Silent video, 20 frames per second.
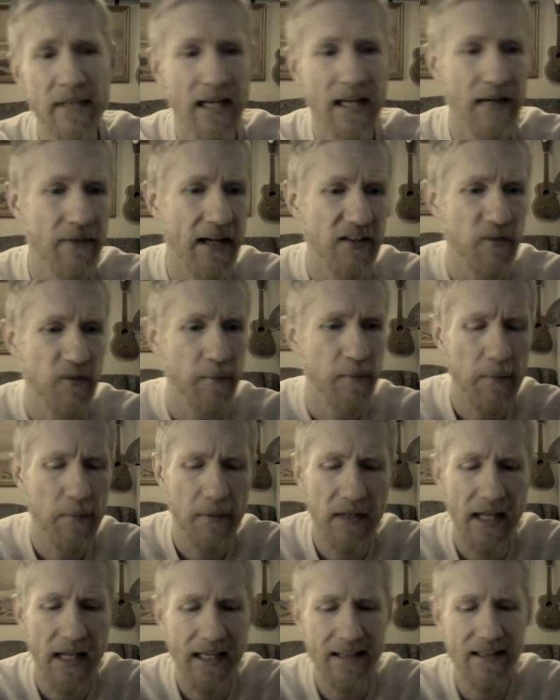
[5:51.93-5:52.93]
And that's
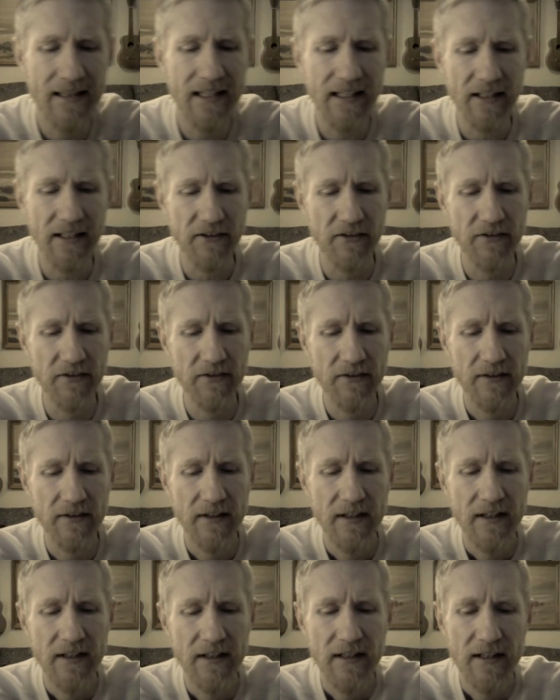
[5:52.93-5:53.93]
people like this.
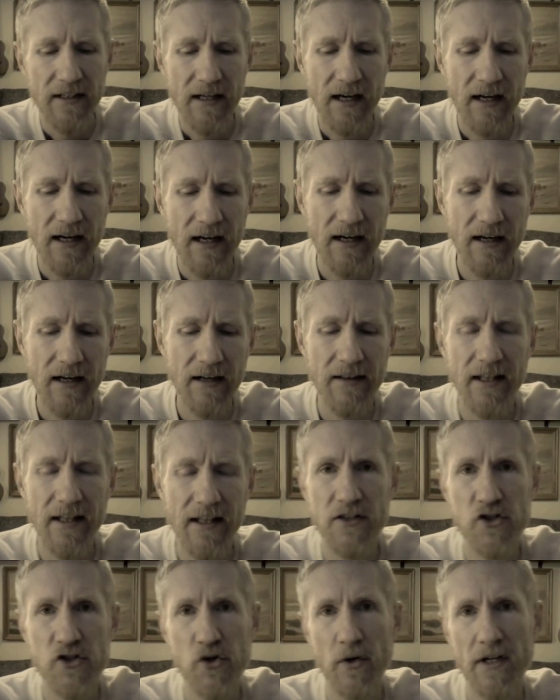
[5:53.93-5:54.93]

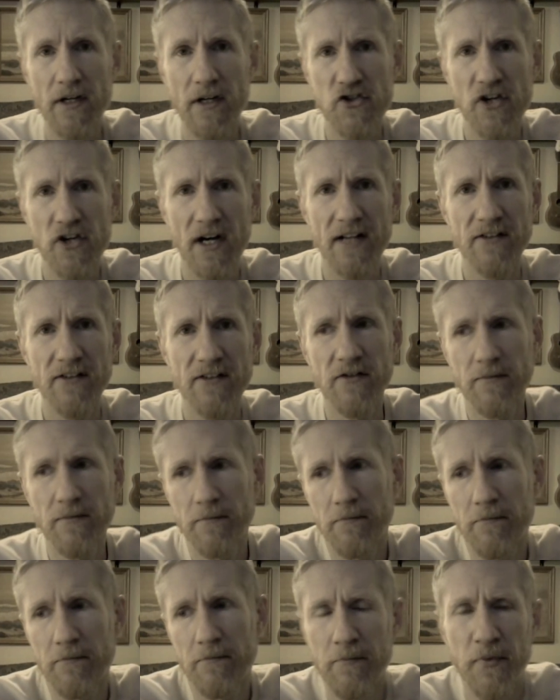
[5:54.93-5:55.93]
They enjoyed
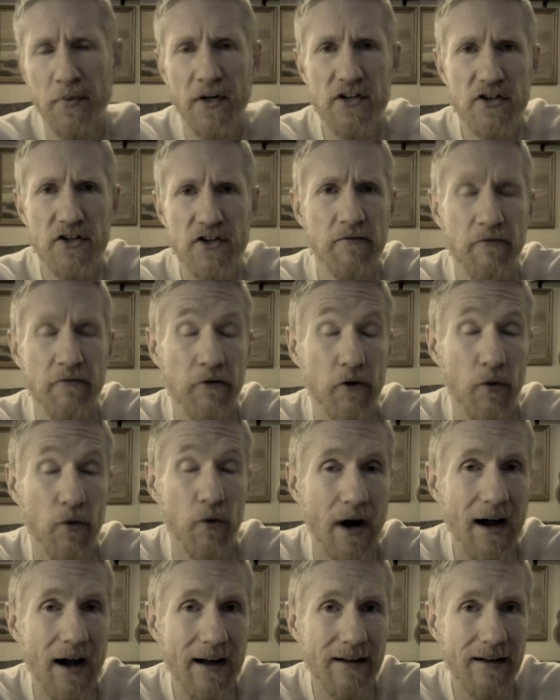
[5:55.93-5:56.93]
John's preaching for a
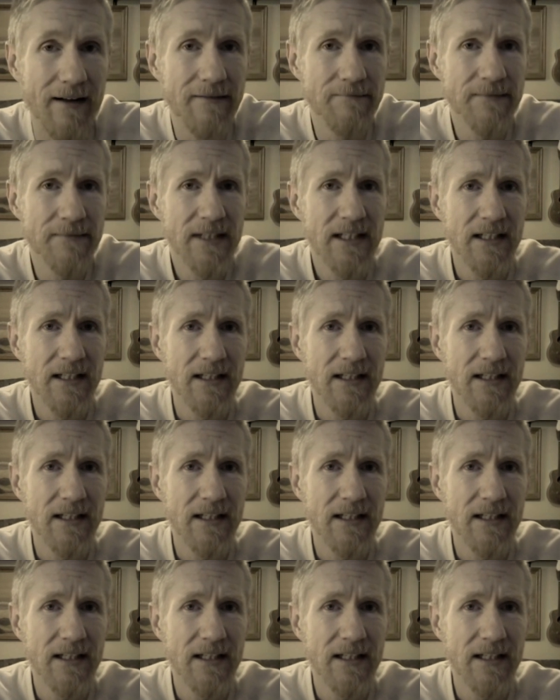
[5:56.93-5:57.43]
while.